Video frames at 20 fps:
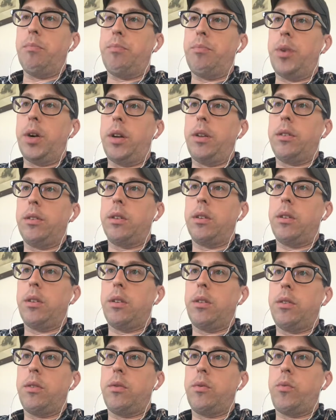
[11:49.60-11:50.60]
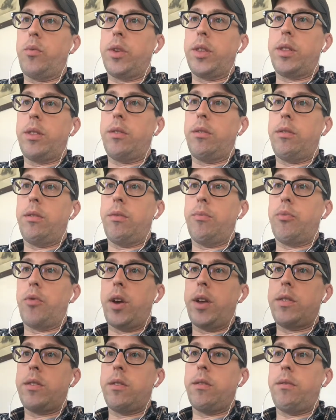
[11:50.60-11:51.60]
But with the
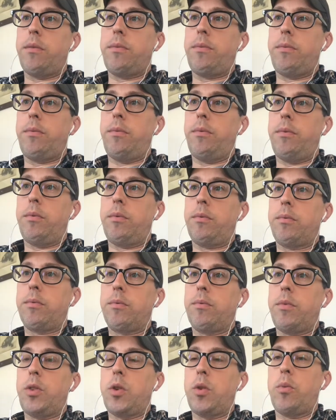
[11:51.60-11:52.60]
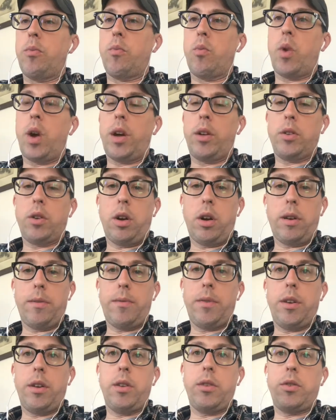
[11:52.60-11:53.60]
price of, wild caught
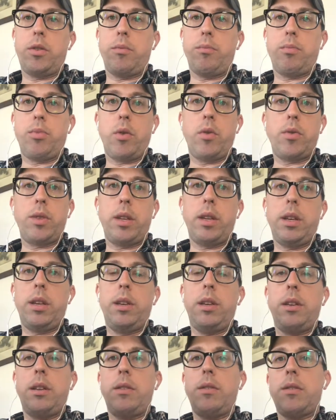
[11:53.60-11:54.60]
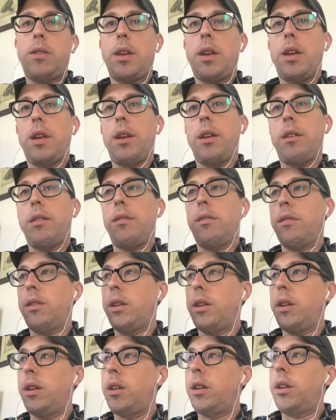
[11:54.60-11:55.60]
fish and proteins, and,
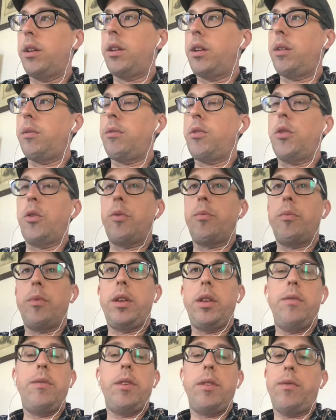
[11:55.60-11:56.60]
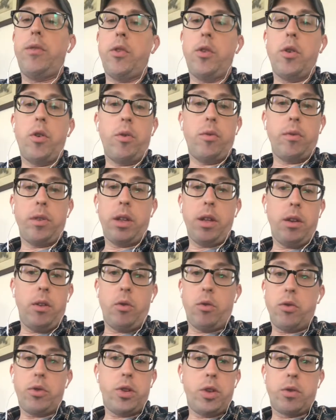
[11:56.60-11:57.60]
even if you don't,
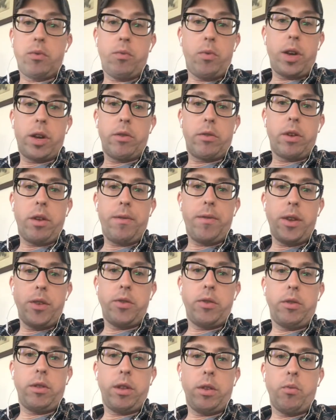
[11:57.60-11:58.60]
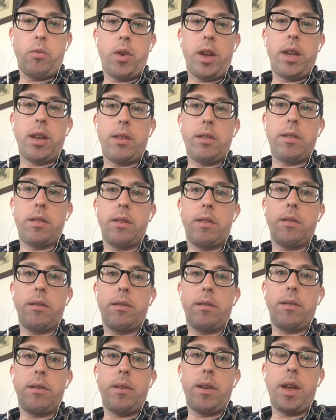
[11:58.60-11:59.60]
or just regular conventionally raised
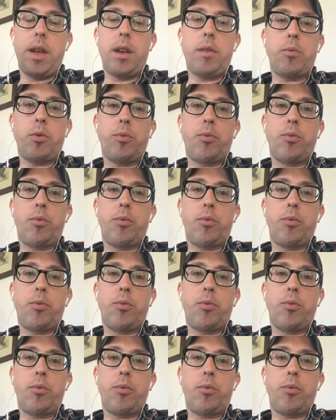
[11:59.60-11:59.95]
animal